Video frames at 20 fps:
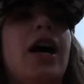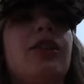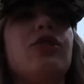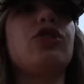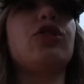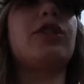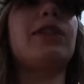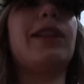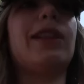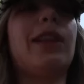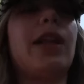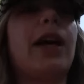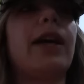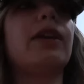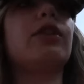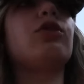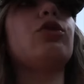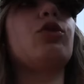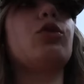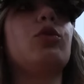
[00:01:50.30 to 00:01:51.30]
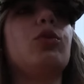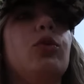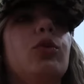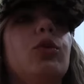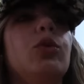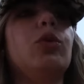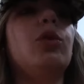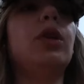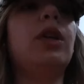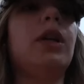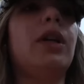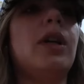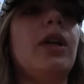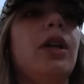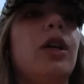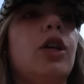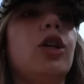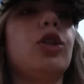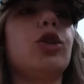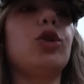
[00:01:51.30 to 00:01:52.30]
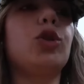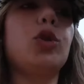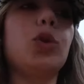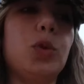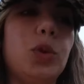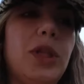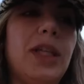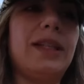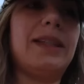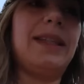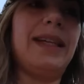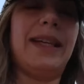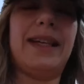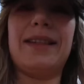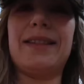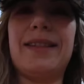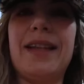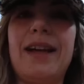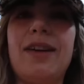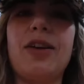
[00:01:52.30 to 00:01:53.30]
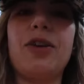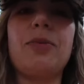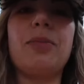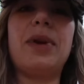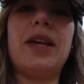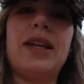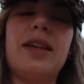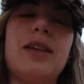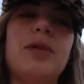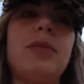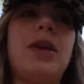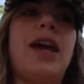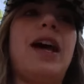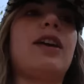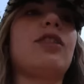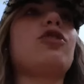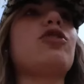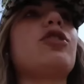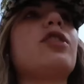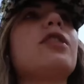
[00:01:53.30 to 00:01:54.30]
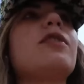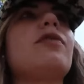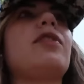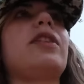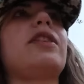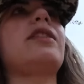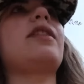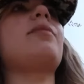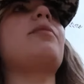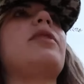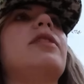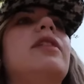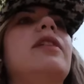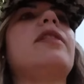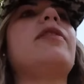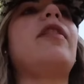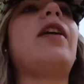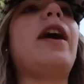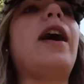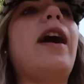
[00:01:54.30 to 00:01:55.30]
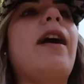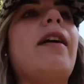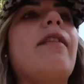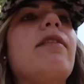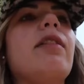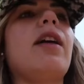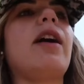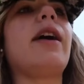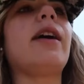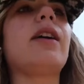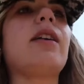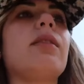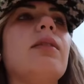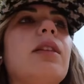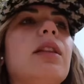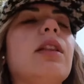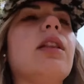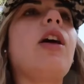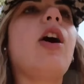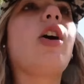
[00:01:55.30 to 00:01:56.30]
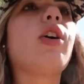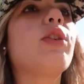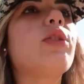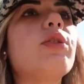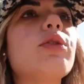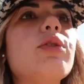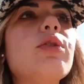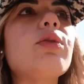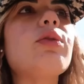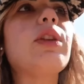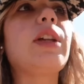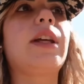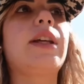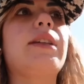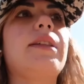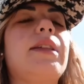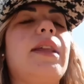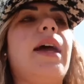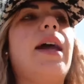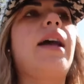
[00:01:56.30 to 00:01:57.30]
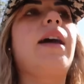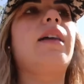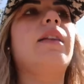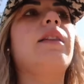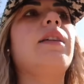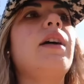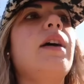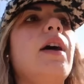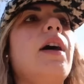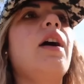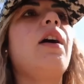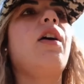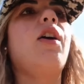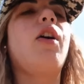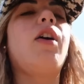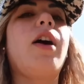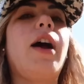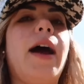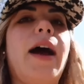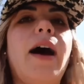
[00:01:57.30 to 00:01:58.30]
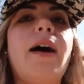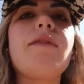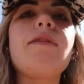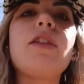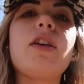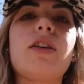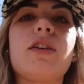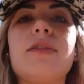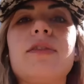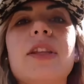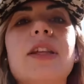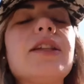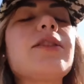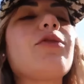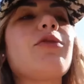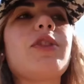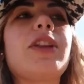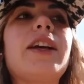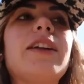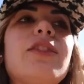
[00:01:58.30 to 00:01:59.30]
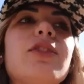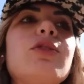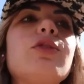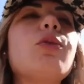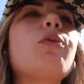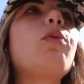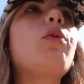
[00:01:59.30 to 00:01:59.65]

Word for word: I just like to do the things that are making me anxious. For example, if I have like a long to-do list or I have a lot of things related to